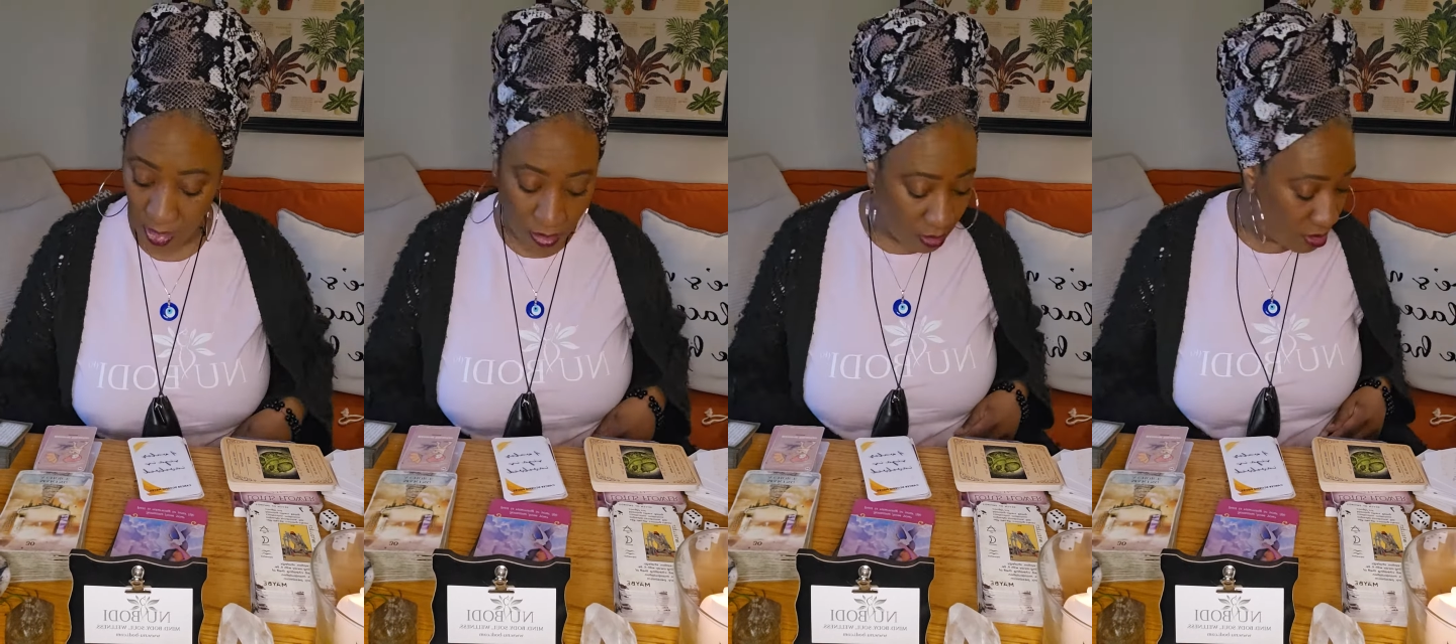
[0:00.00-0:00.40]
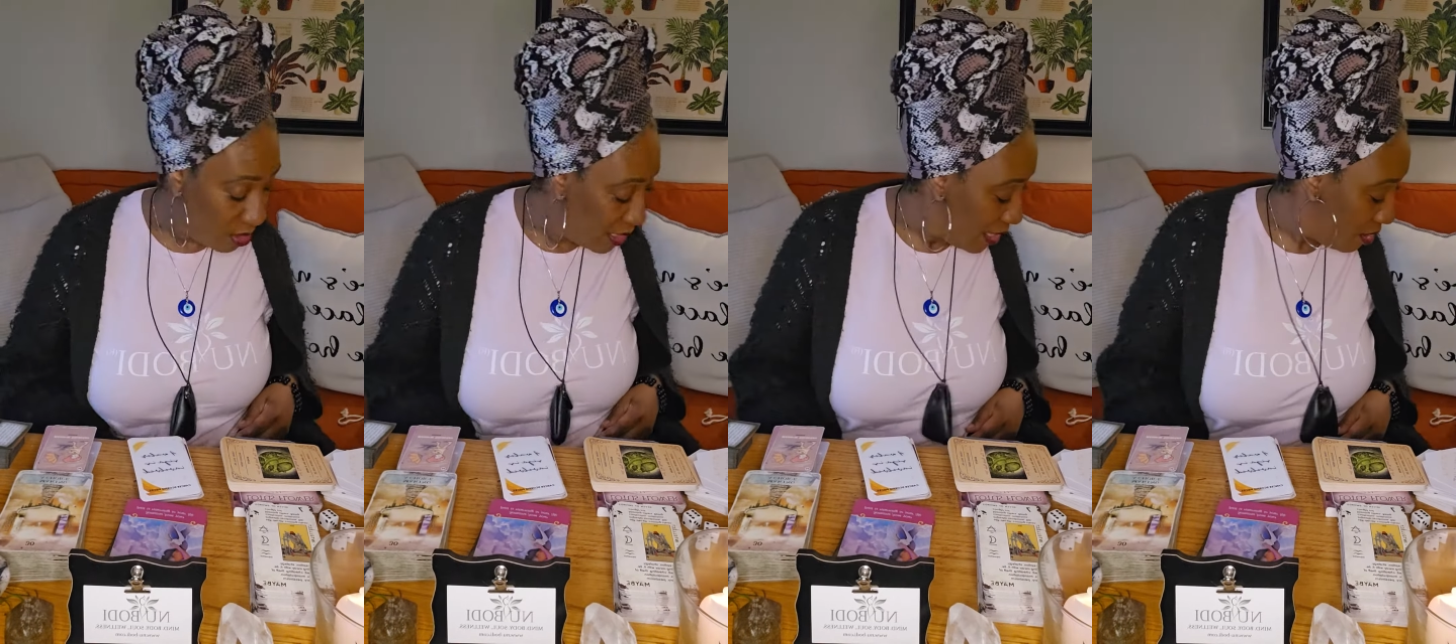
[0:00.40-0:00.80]
So
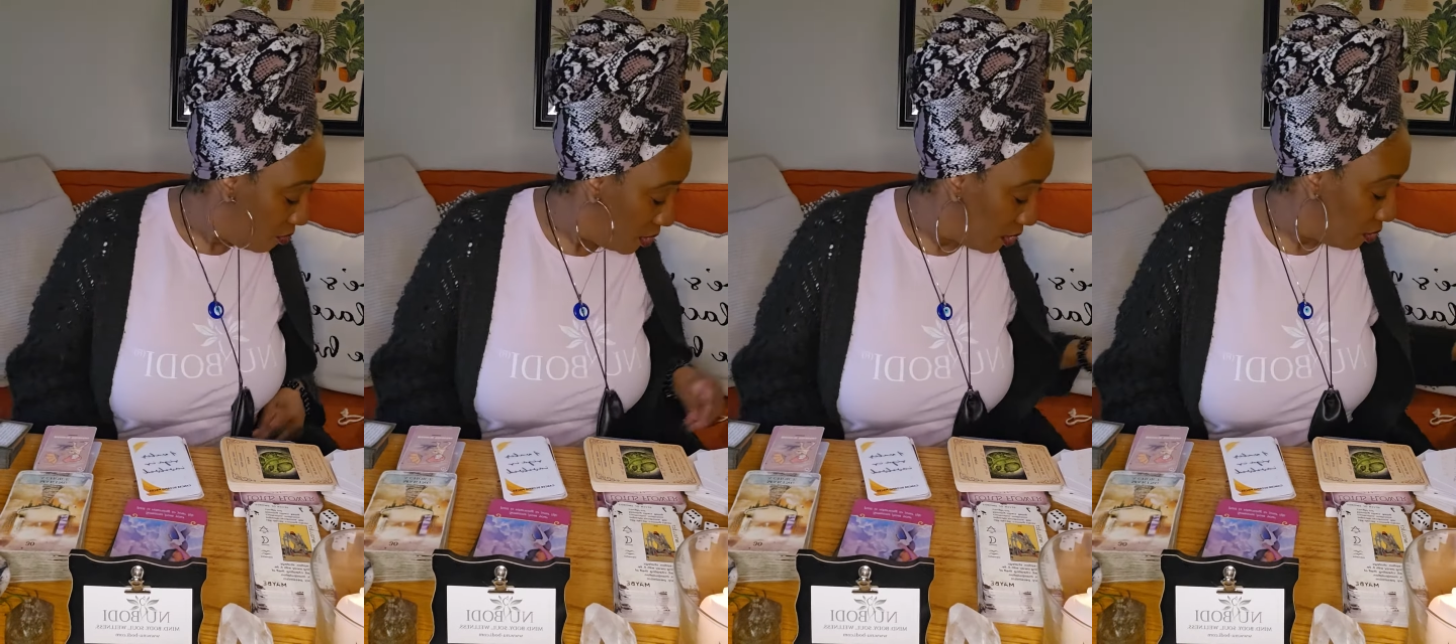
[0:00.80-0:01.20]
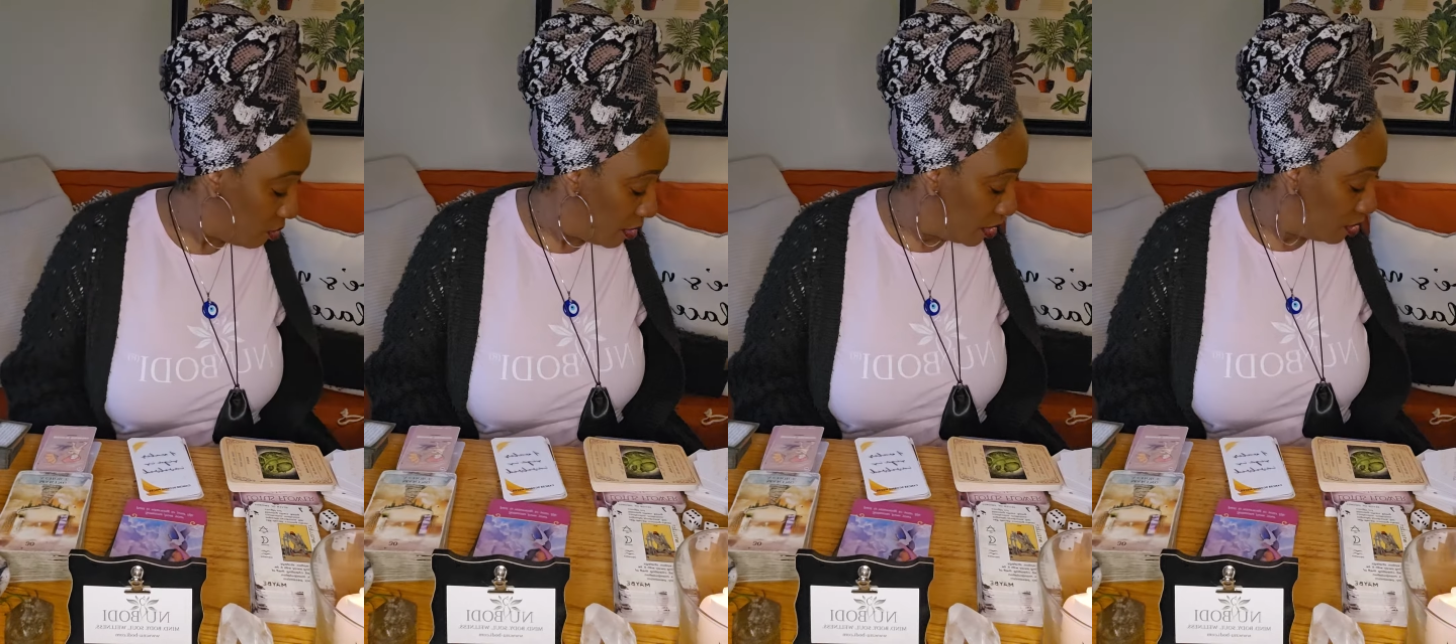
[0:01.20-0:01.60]
today we are
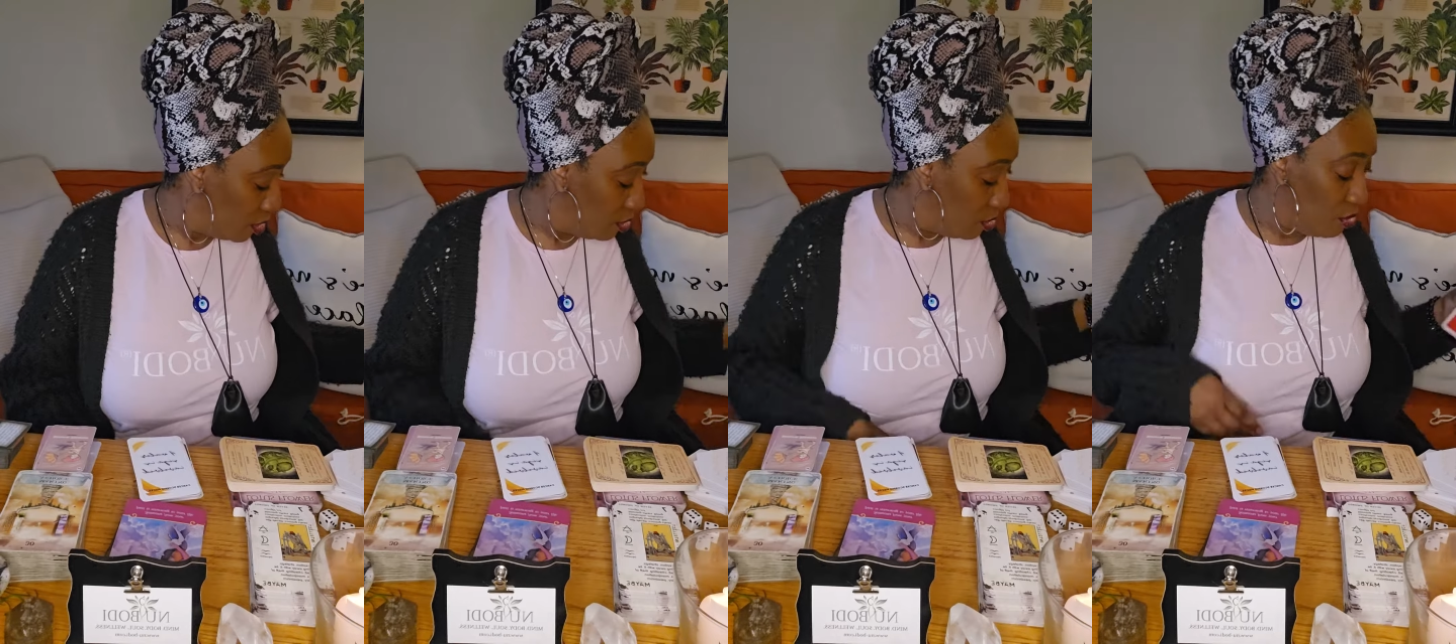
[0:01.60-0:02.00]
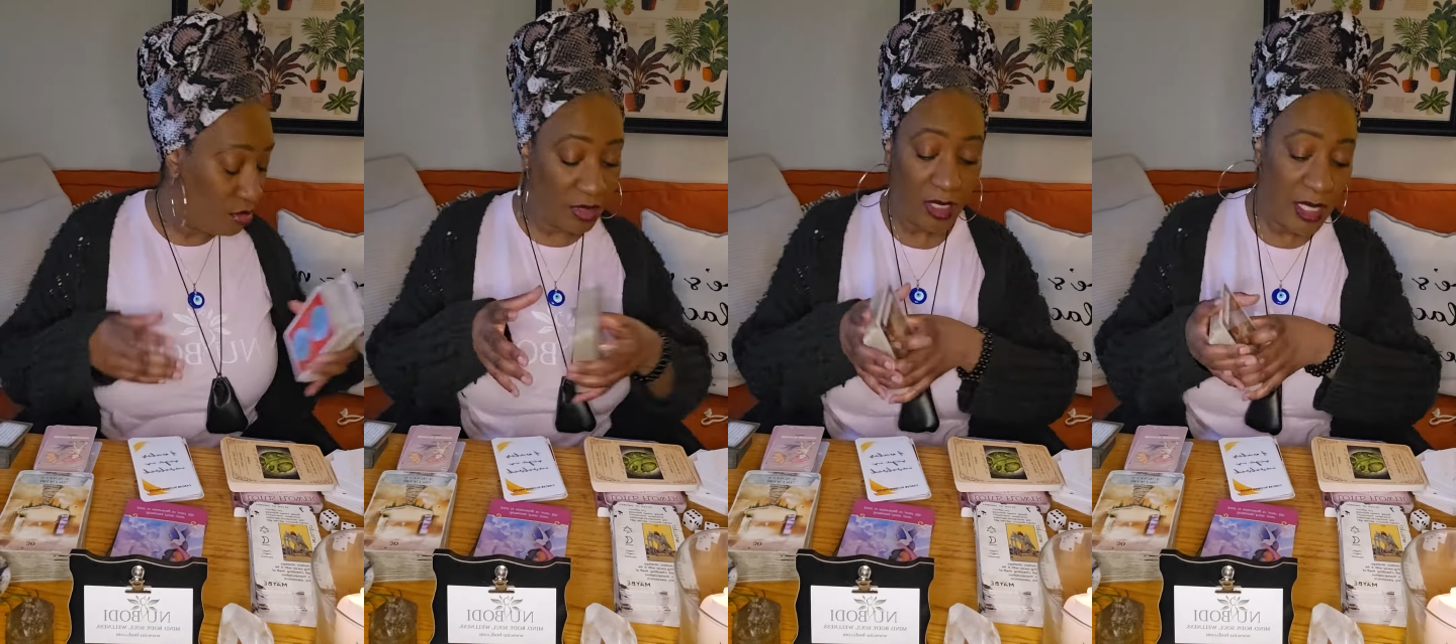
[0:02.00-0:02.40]
going to
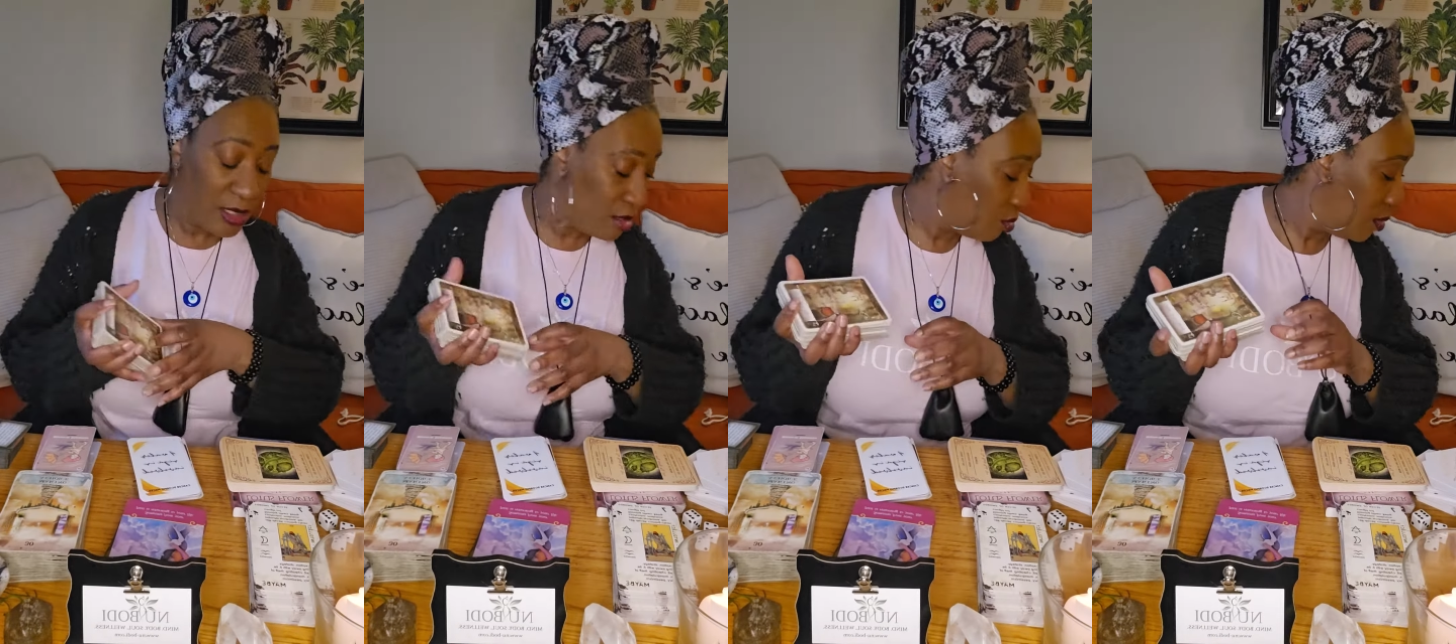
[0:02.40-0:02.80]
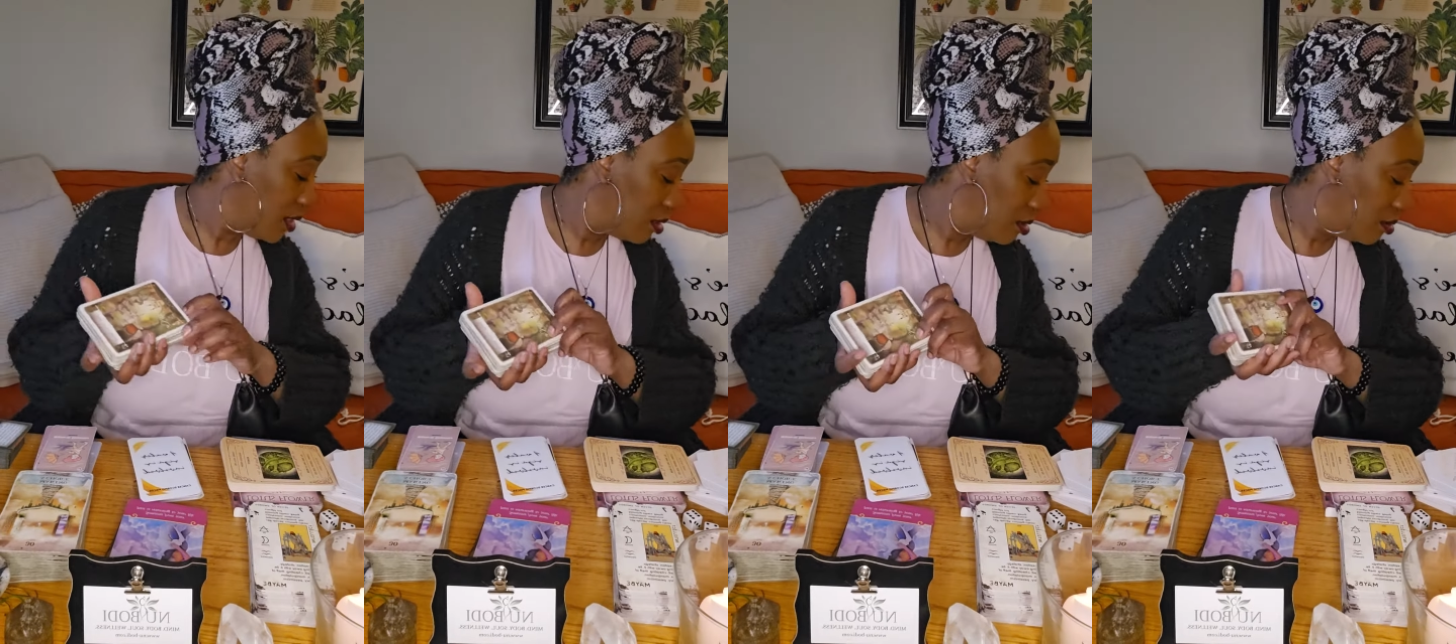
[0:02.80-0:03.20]
use the
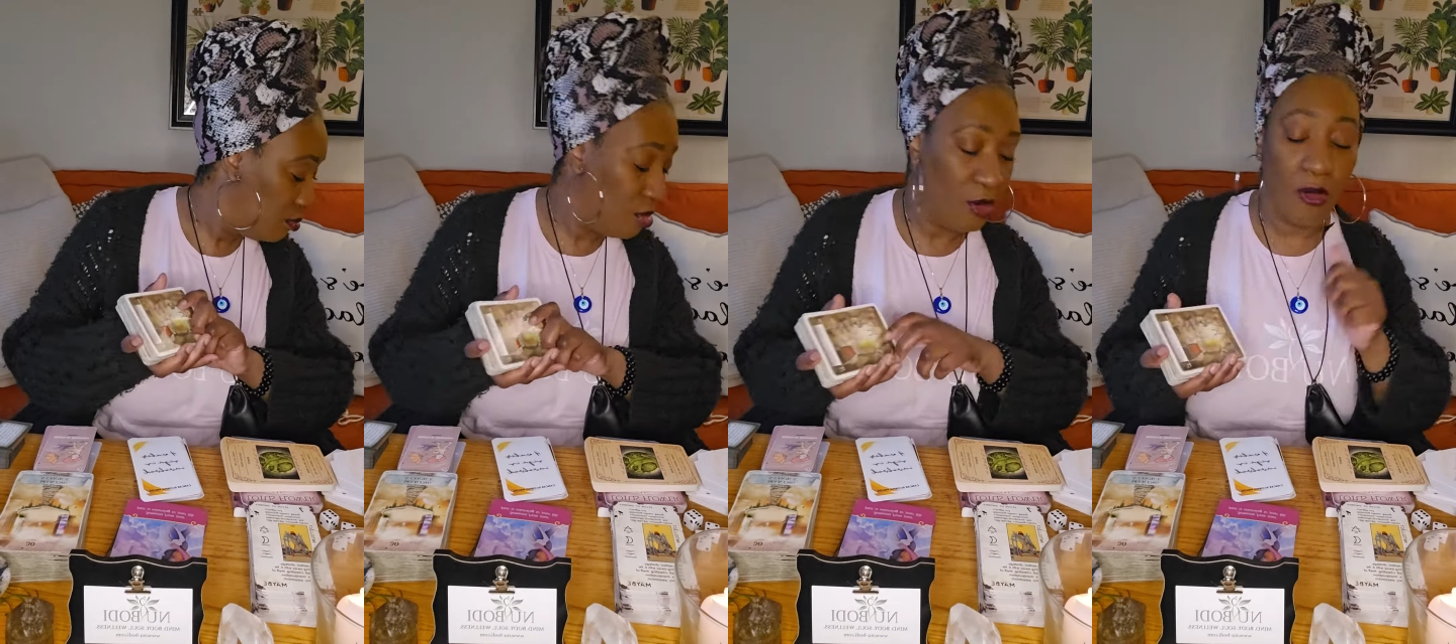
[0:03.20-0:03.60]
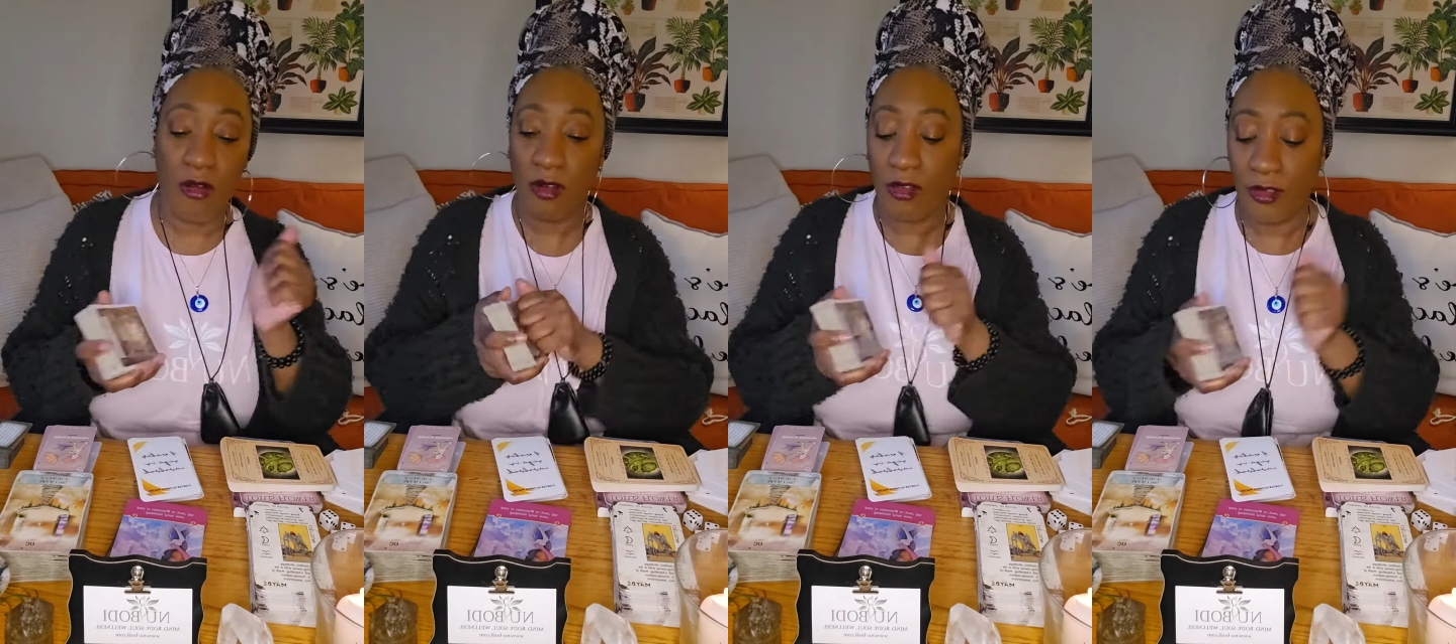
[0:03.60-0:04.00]
Wisdom
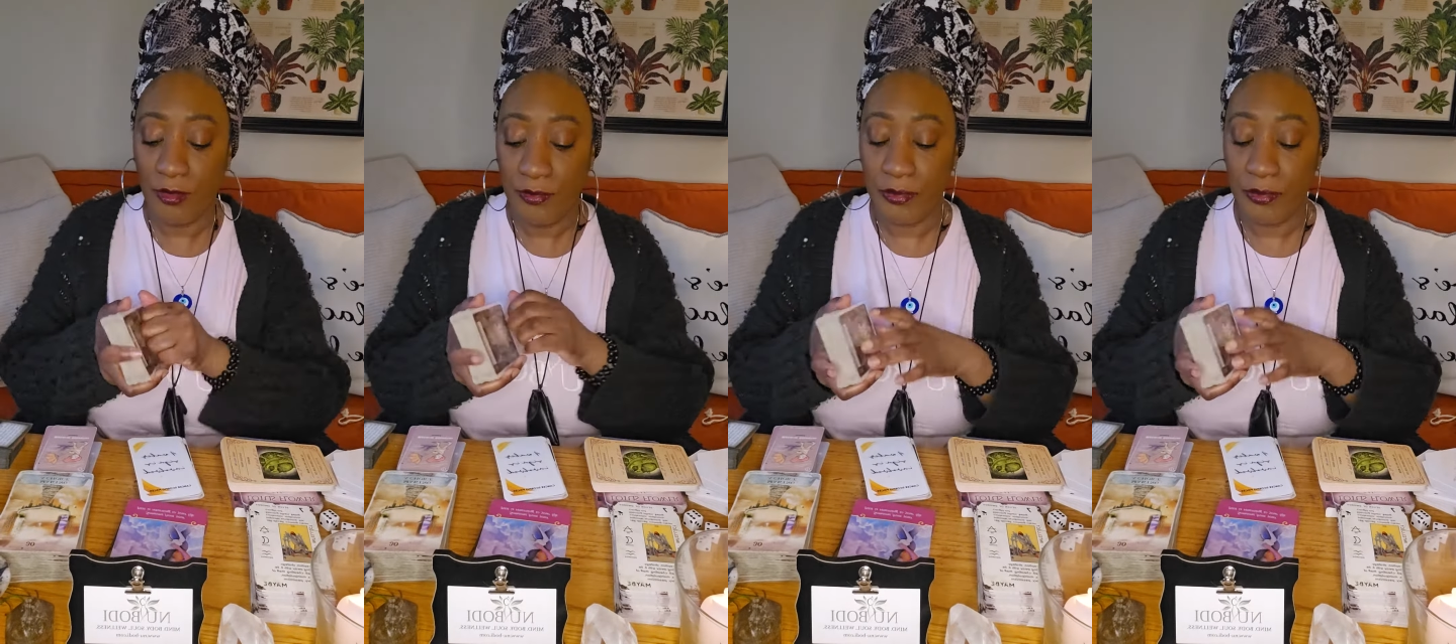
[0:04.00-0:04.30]
Oracle